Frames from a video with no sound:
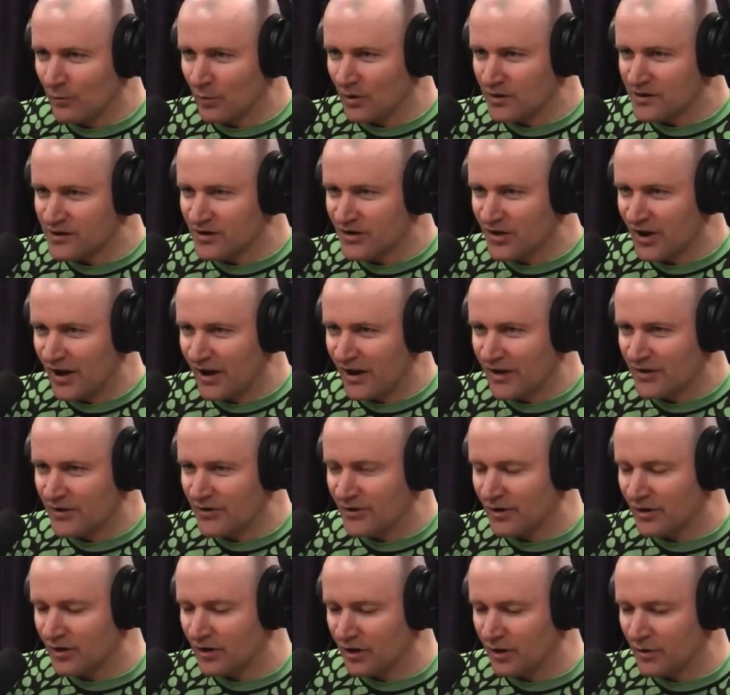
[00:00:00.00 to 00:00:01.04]
Okay, what's
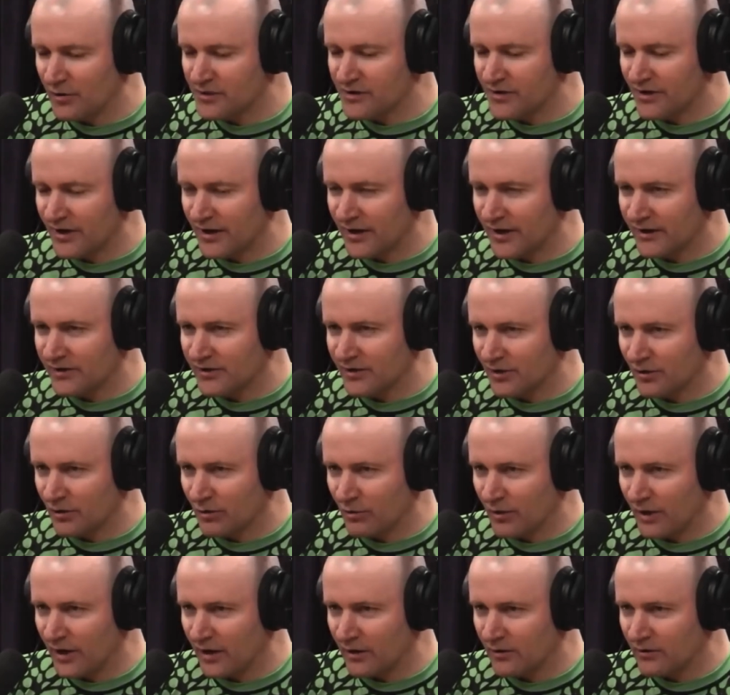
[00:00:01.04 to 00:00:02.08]
changed? The closer they
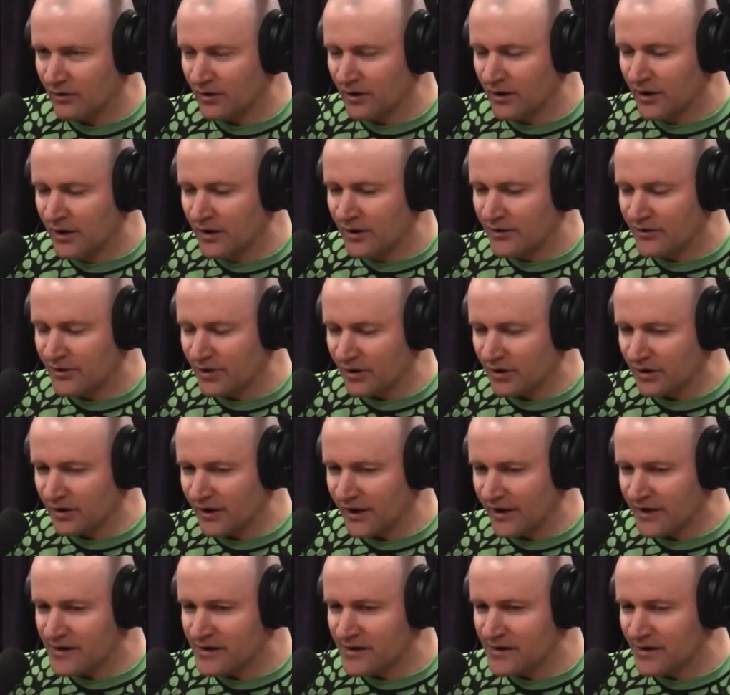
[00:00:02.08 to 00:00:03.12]
get to the ground,
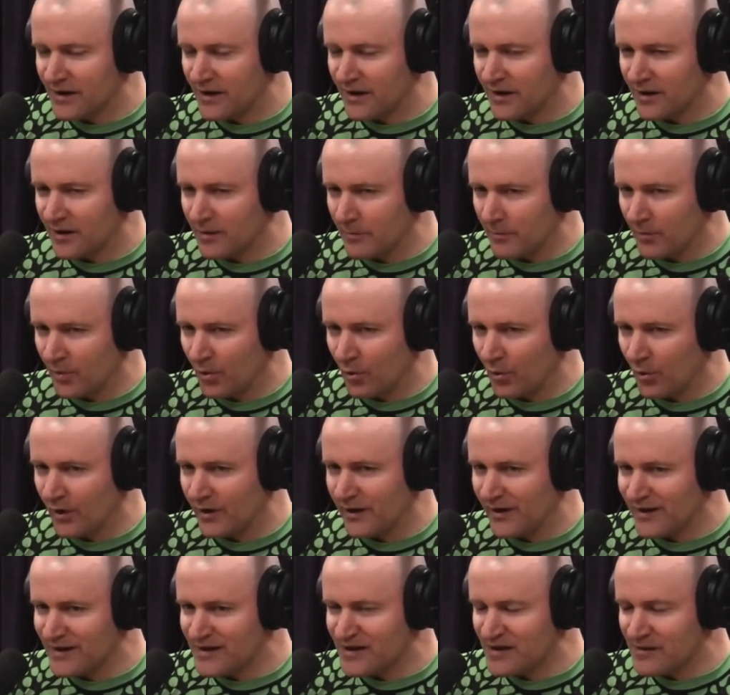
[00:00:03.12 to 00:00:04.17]
the less they can
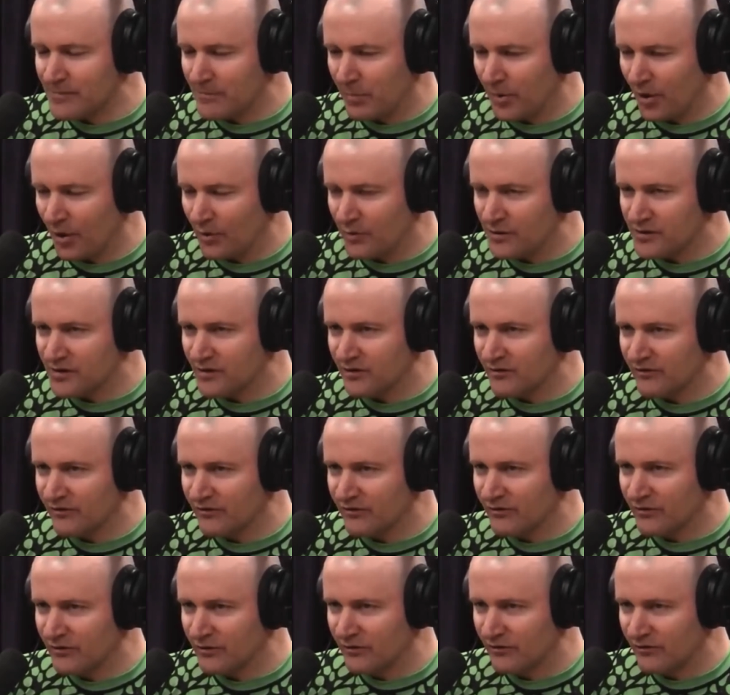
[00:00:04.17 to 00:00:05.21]
employ
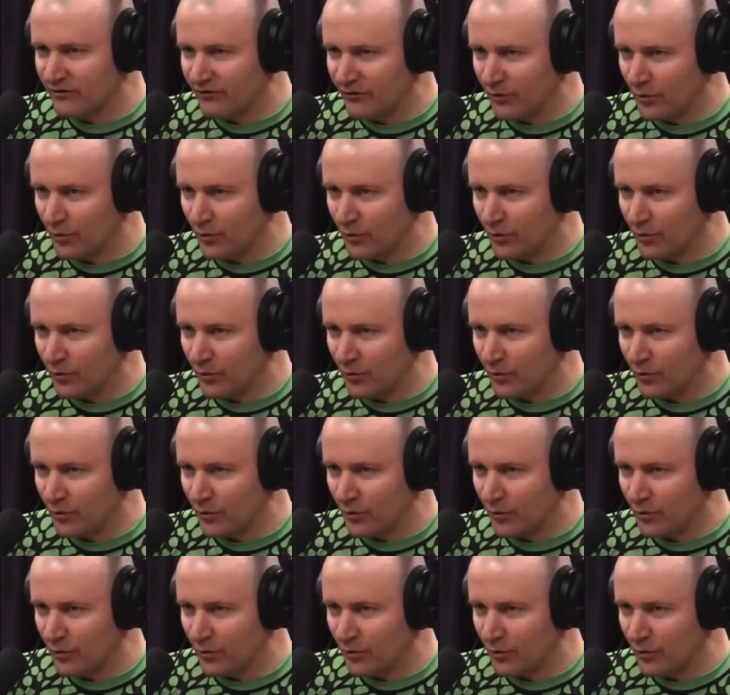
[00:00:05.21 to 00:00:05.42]
explosive